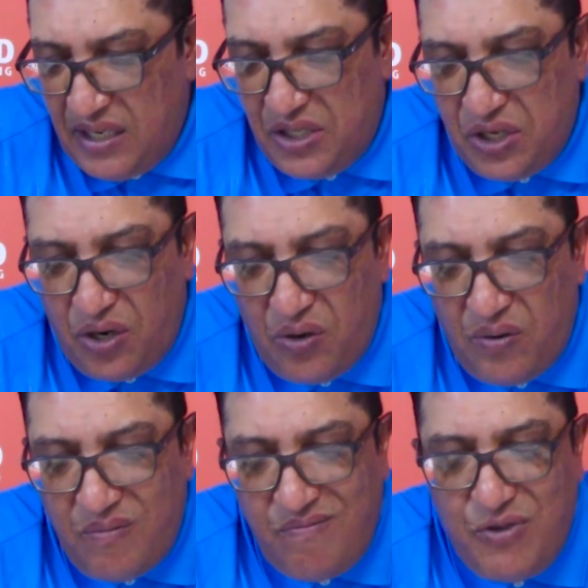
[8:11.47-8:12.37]

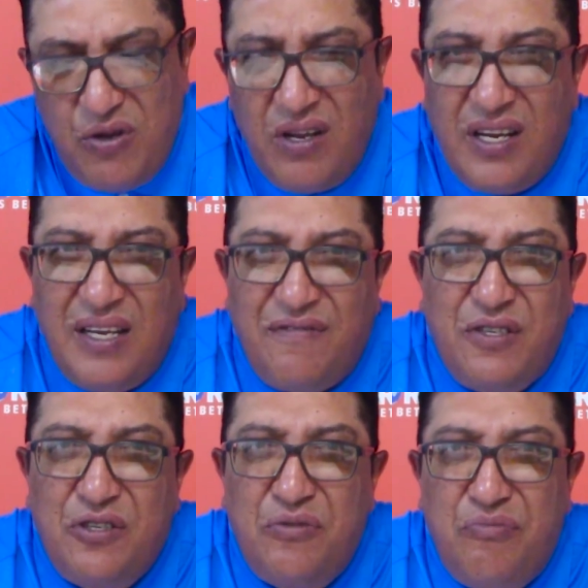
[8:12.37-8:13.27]
So you're going to have
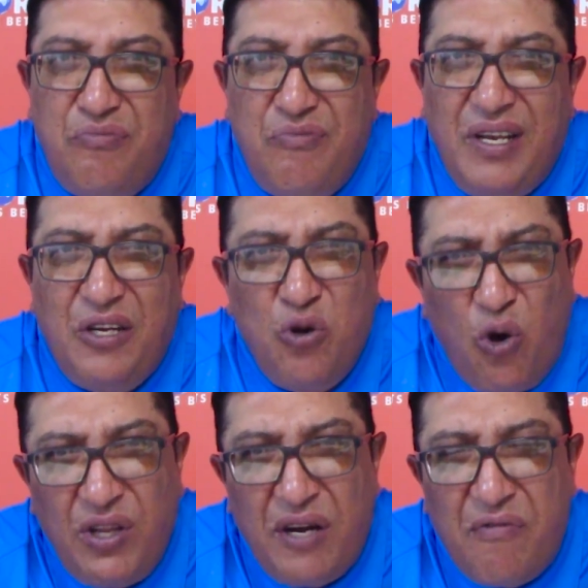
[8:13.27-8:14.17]
to
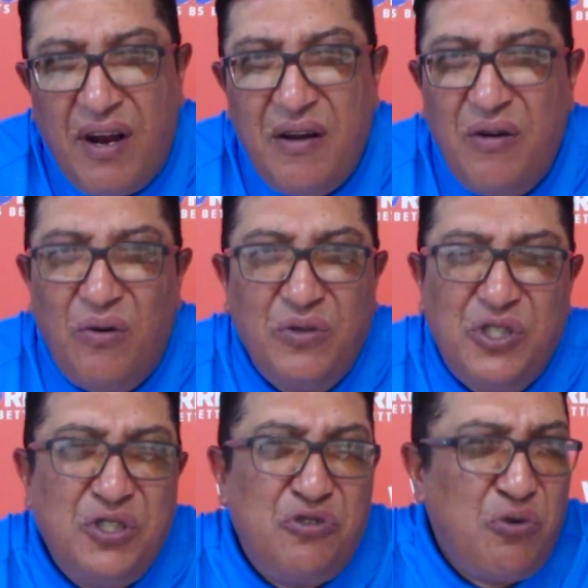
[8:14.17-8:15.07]
ignore that run, or
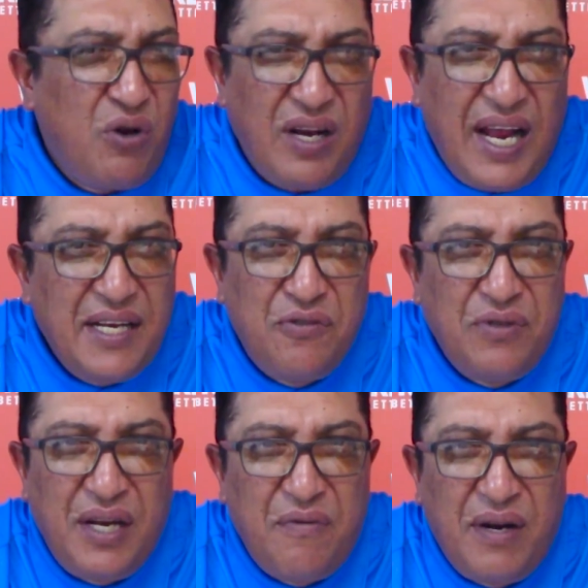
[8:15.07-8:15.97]
just draw a line to
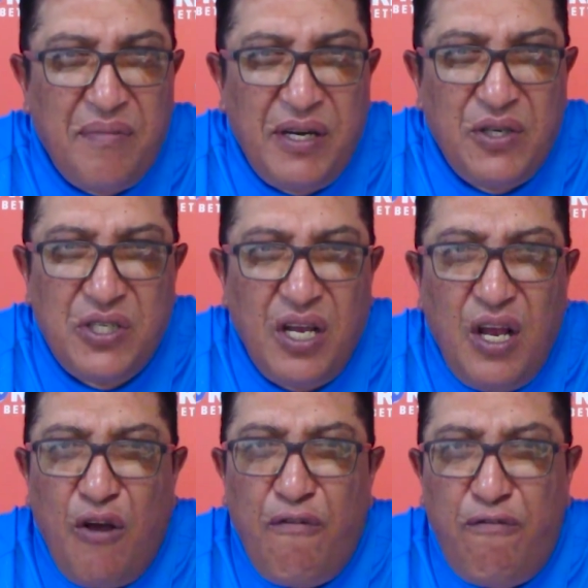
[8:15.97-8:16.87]
that run, because
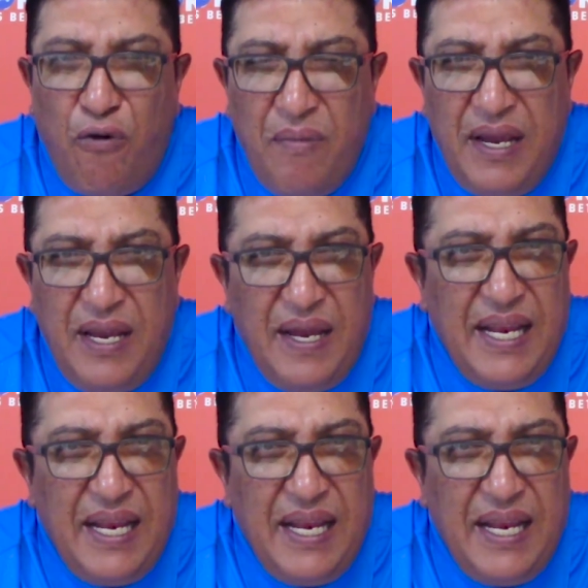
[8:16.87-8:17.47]
for me,